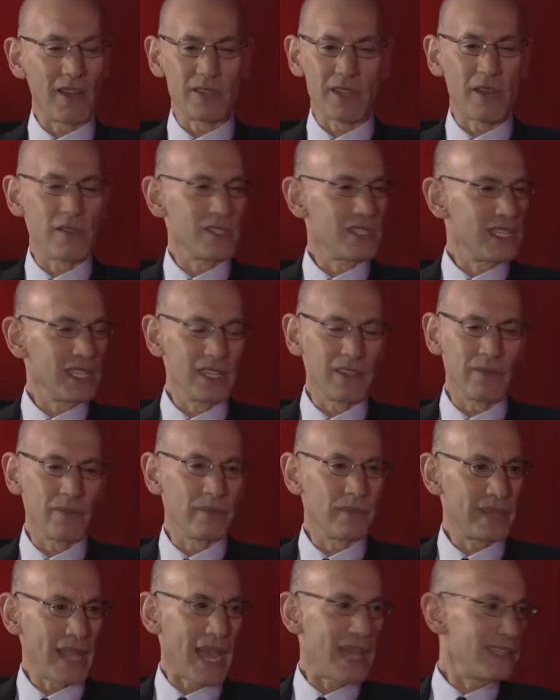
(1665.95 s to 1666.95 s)
So I was thinking,
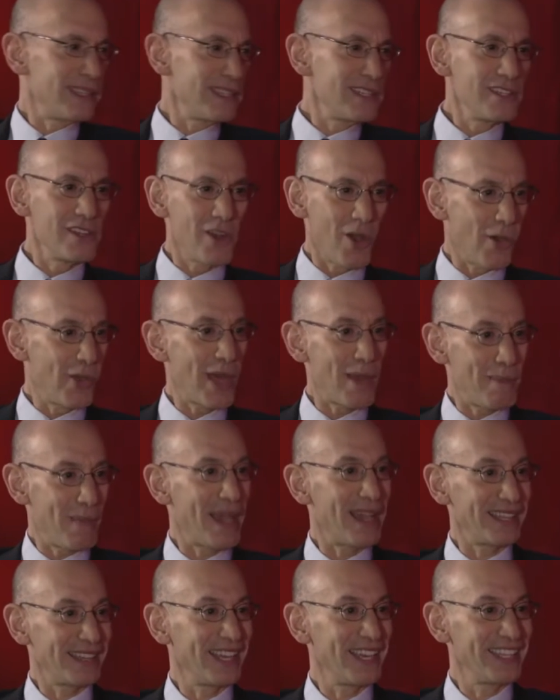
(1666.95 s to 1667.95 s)
Dad, didn't you know that
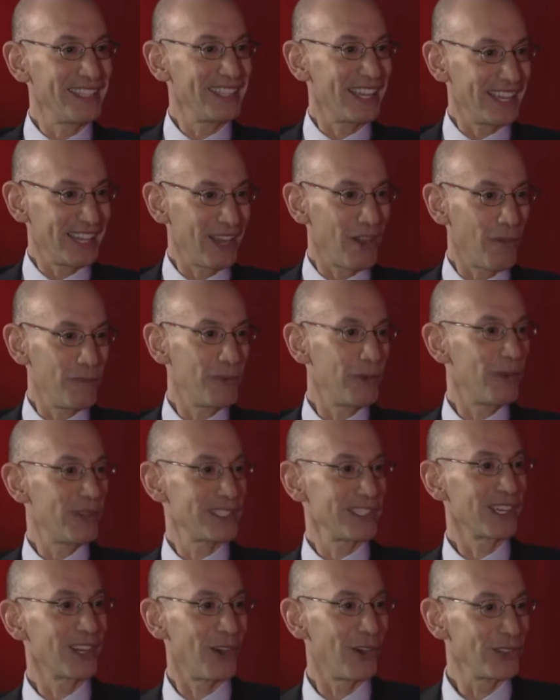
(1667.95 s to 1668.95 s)
back then? Like, I hope it
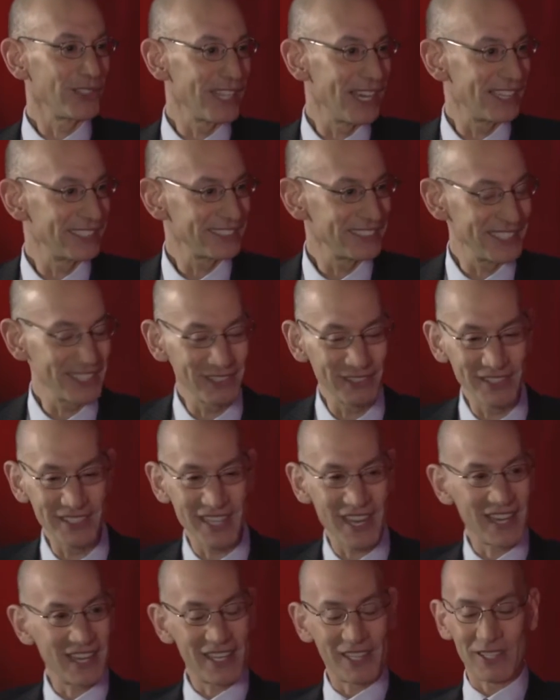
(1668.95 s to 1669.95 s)
wasn't cold out that you were
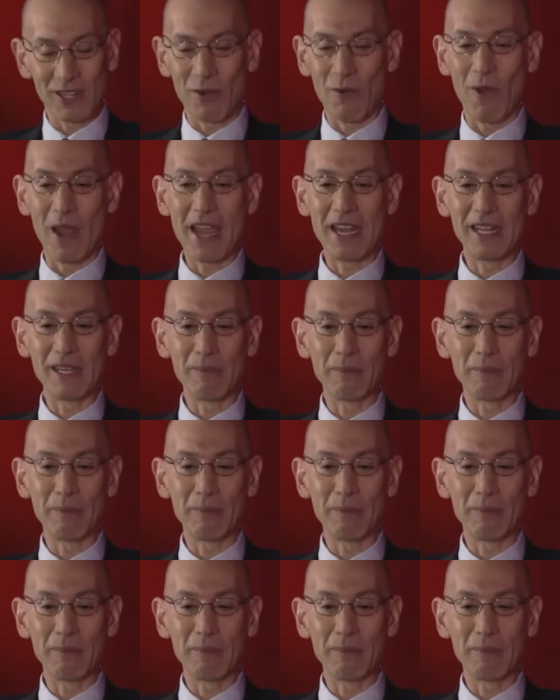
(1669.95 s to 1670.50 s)
standing out there waiting.